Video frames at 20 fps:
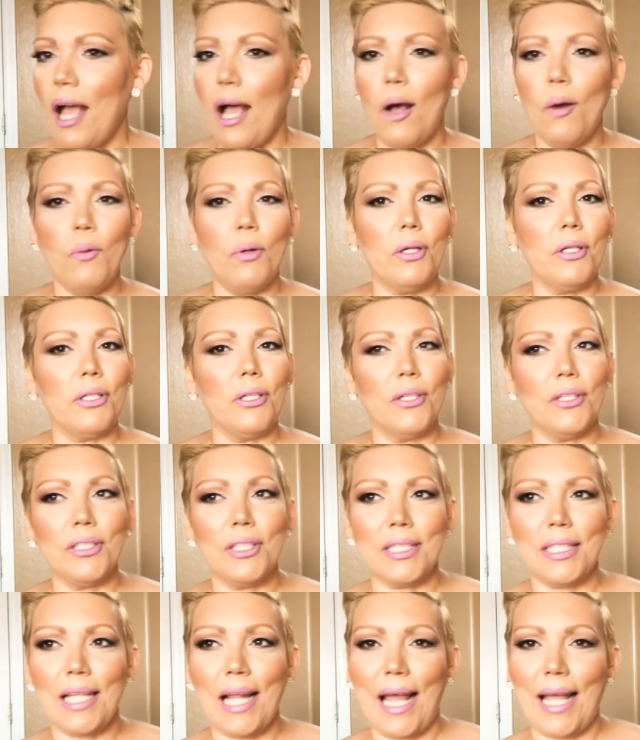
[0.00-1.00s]
hour, you're
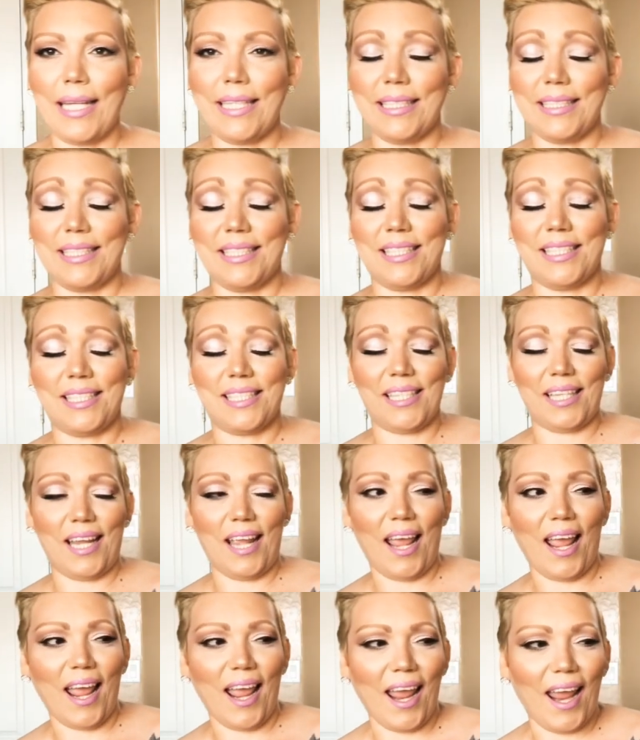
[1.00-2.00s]
just like,
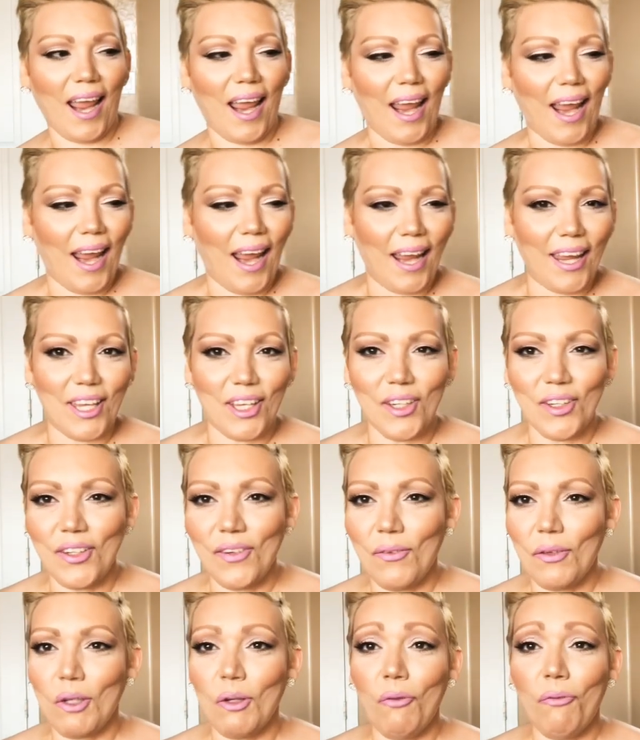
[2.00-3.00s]
dang,
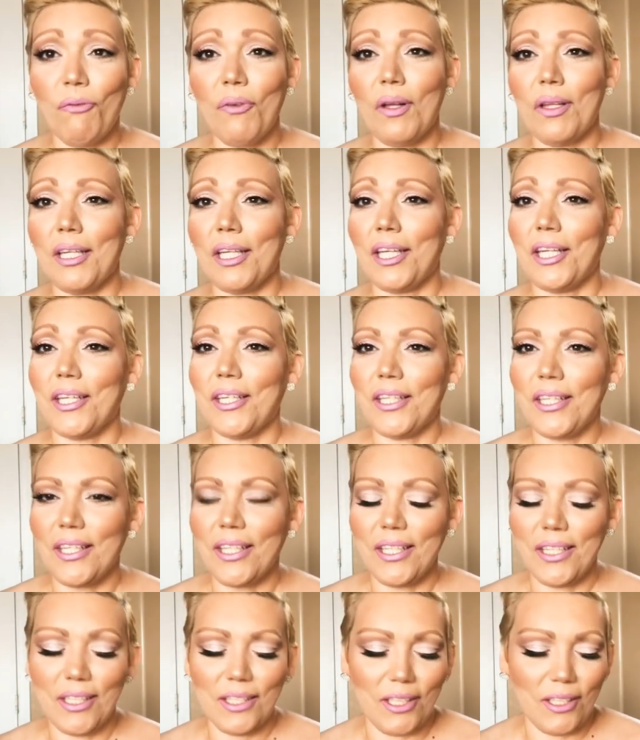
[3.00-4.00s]
you feeling
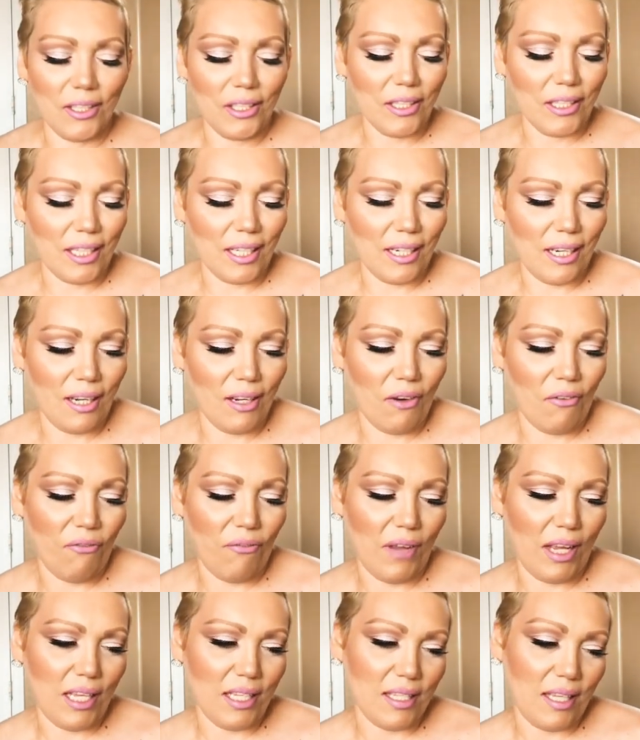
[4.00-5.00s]
good. You're looking at your
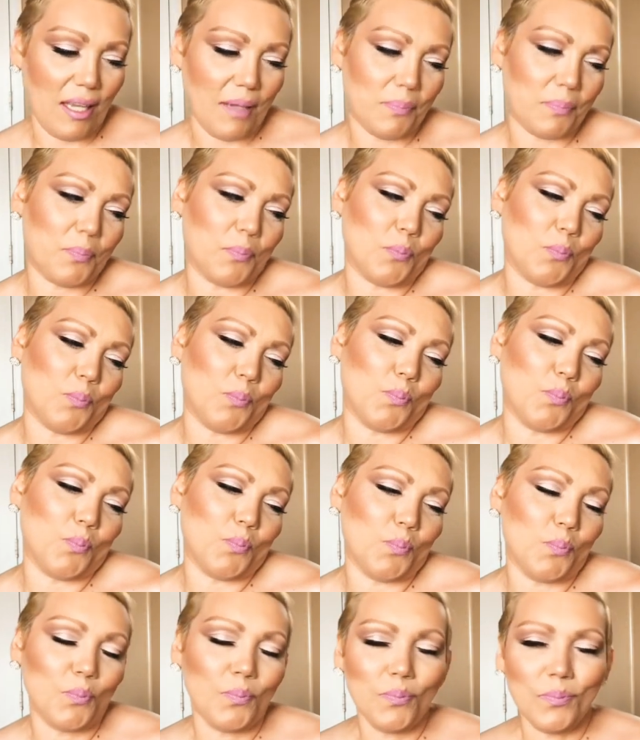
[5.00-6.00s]
face like,
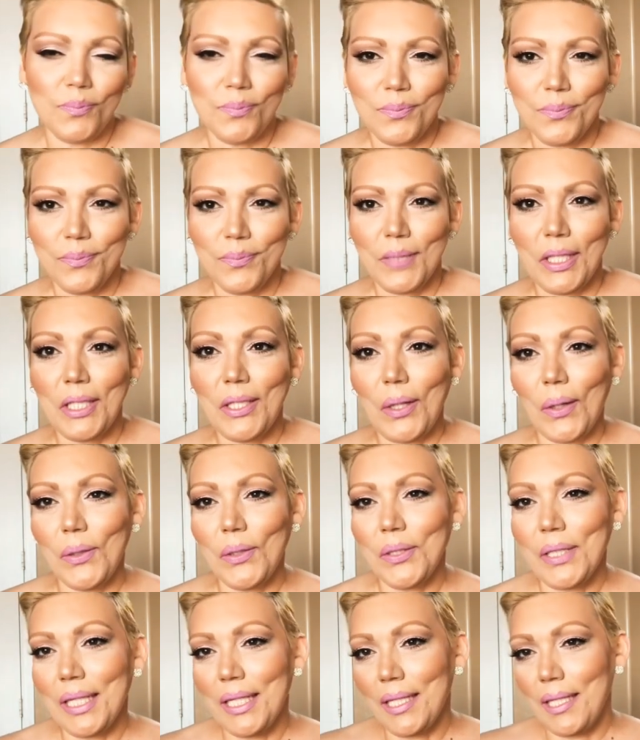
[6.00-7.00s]
you know,
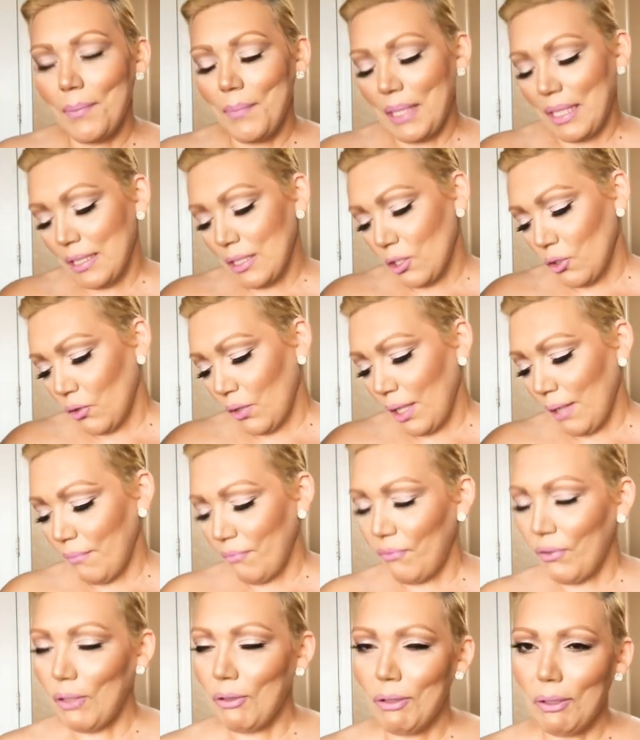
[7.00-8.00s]
you're getting them
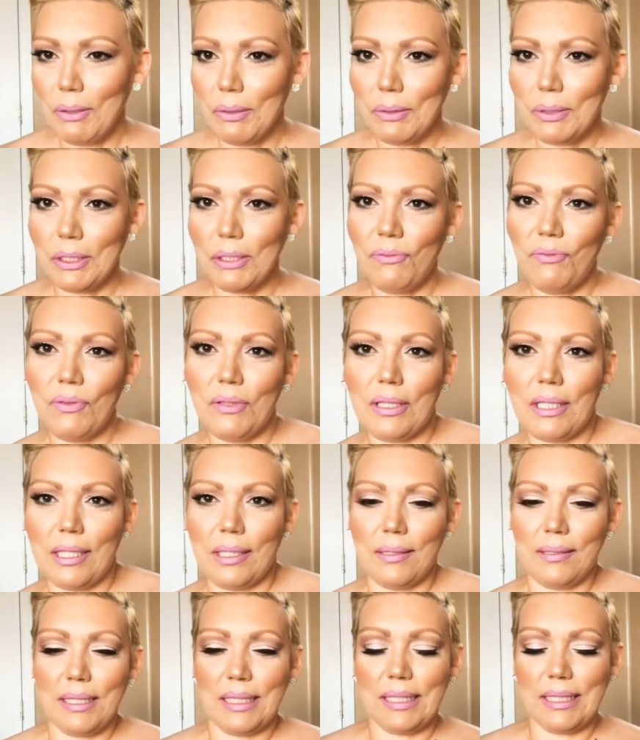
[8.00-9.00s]
Instagram photos, you
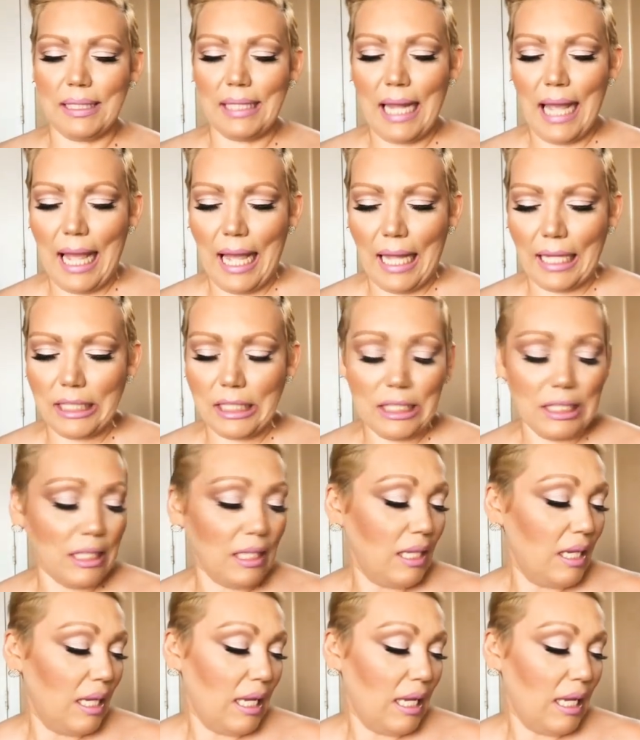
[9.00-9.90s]
feeling snatched.